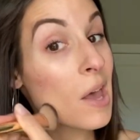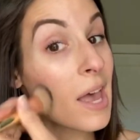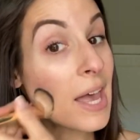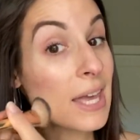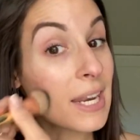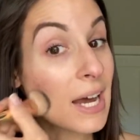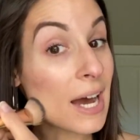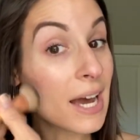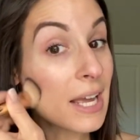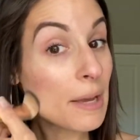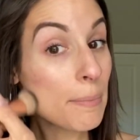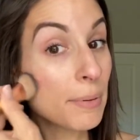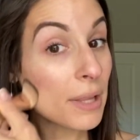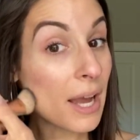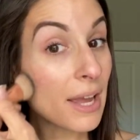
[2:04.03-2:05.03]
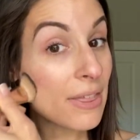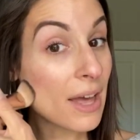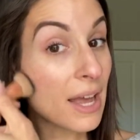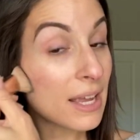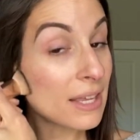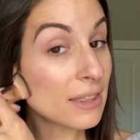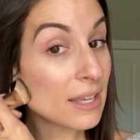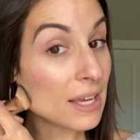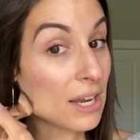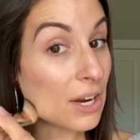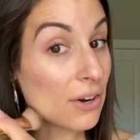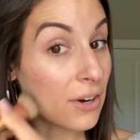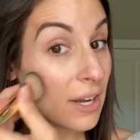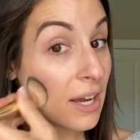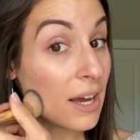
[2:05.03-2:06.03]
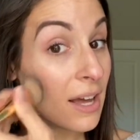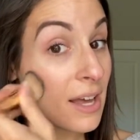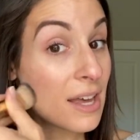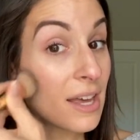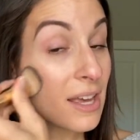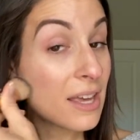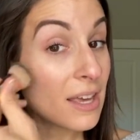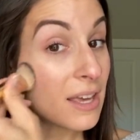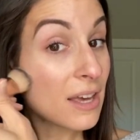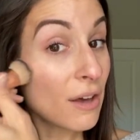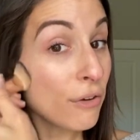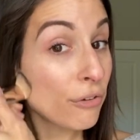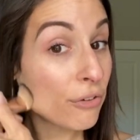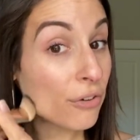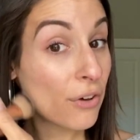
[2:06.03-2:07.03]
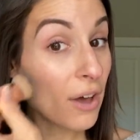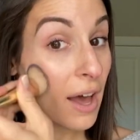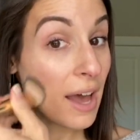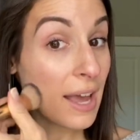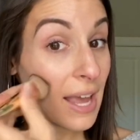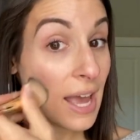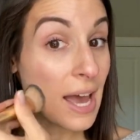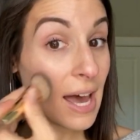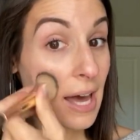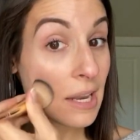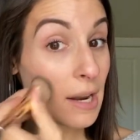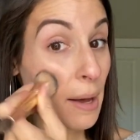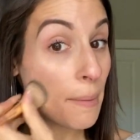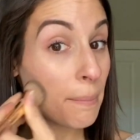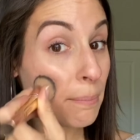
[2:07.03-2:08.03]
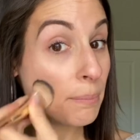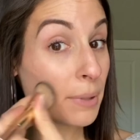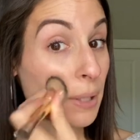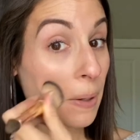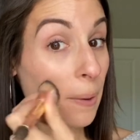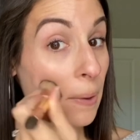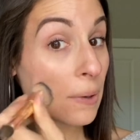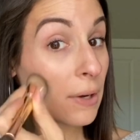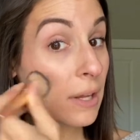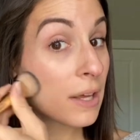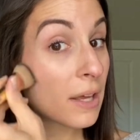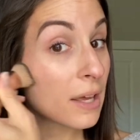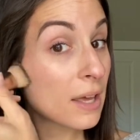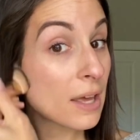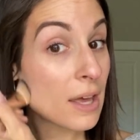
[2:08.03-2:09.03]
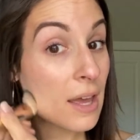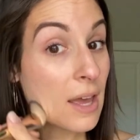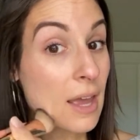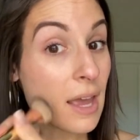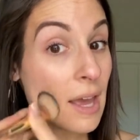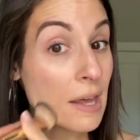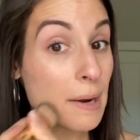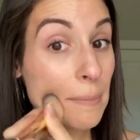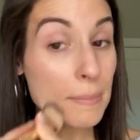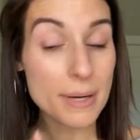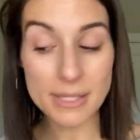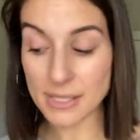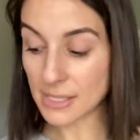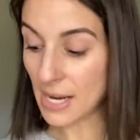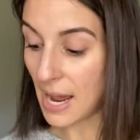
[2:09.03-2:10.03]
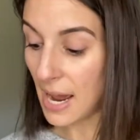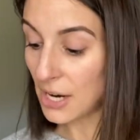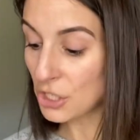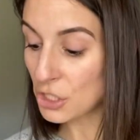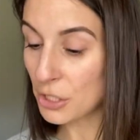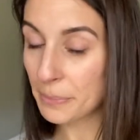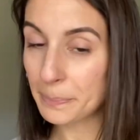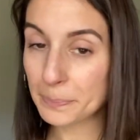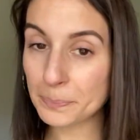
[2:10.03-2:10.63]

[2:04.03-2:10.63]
and I apply that in the area. If I had a beard and a mustache,